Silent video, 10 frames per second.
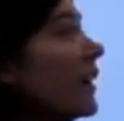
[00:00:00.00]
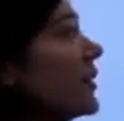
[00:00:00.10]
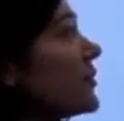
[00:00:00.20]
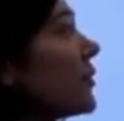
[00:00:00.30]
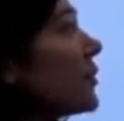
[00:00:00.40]

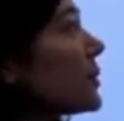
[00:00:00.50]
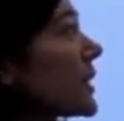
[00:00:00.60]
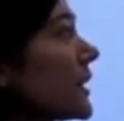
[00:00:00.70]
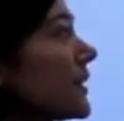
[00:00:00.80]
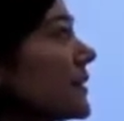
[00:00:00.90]
So we're
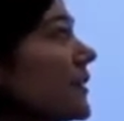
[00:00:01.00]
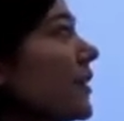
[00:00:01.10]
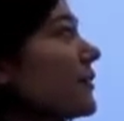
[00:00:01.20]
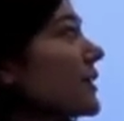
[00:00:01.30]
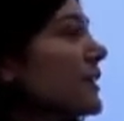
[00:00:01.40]
going to
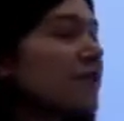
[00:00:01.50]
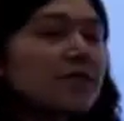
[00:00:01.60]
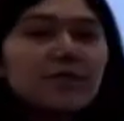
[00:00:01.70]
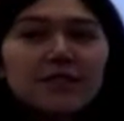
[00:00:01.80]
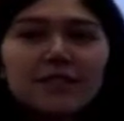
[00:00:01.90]
solve this
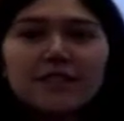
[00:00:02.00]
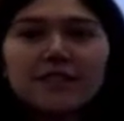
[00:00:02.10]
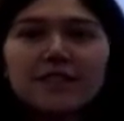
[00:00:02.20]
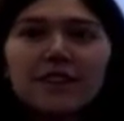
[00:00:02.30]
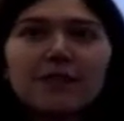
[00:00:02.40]
using the
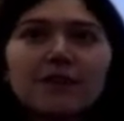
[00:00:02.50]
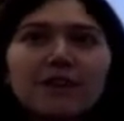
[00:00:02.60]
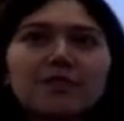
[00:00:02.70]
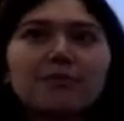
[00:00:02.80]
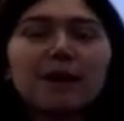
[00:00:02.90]
same kind
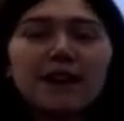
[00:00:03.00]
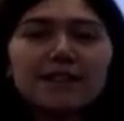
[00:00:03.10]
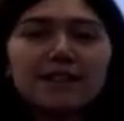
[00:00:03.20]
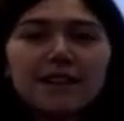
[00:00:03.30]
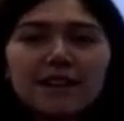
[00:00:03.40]
of
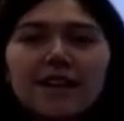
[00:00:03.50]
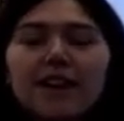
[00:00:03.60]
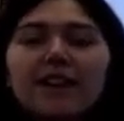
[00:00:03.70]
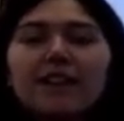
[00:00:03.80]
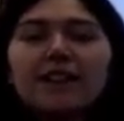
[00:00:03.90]
mindset
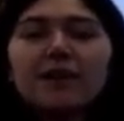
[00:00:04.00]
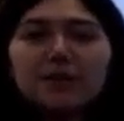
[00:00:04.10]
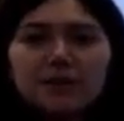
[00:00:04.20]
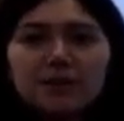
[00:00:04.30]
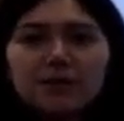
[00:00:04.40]
that we
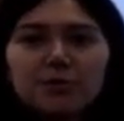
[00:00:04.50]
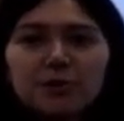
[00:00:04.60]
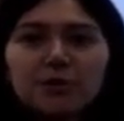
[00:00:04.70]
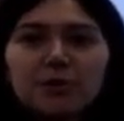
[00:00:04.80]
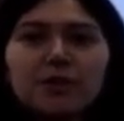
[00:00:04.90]
used when we
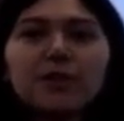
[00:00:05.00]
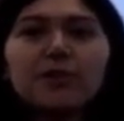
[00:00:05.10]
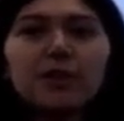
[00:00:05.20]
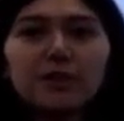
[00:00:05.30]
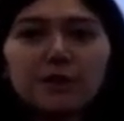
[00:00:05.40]
were solving
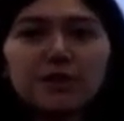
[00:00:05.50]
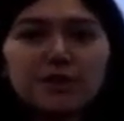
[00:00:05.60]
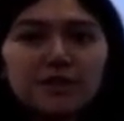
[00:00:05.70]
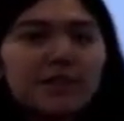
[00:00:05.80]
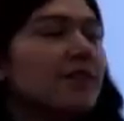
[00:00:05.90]

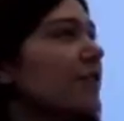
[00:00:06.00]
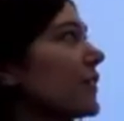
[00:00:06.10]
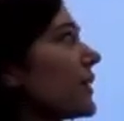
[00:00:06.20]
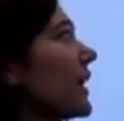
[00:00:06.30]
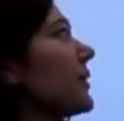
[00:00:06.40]
equations, even though
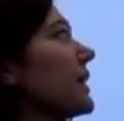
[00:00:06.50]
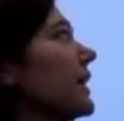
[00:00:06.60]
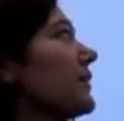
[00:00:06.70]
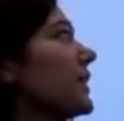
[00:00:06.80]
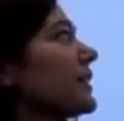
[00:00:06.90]
now we
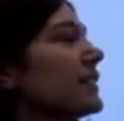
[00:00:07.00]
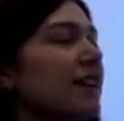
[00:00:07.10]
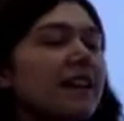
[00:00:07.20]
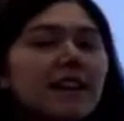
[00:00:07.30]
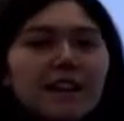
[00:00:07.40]
have this
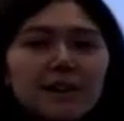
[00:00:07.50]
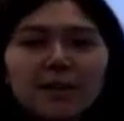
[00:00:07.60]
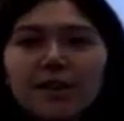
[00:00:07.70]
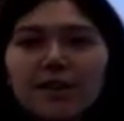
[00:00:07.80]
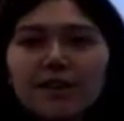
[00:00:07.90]

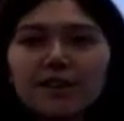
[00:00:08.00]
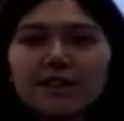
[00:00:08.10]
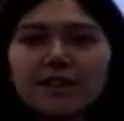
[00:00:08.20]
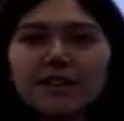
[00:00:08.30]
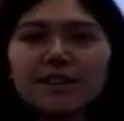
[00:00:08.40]
inequality
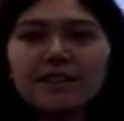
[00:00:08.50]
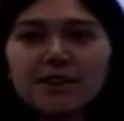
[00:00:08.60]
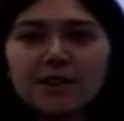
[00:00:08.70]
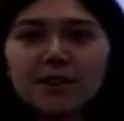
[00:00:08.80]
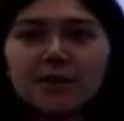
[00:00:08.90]
sign, less than
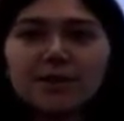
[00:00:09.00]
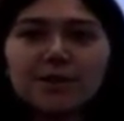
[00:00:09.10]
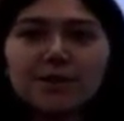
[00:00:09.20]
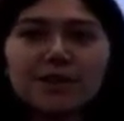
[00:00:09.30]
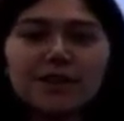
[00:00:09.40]
or equal to
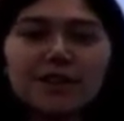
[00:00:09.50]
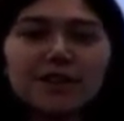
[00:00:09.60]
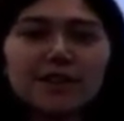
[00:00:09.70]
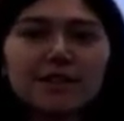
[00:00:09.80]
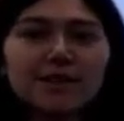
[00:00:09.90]
in this
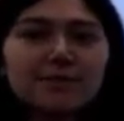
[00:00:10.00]
case.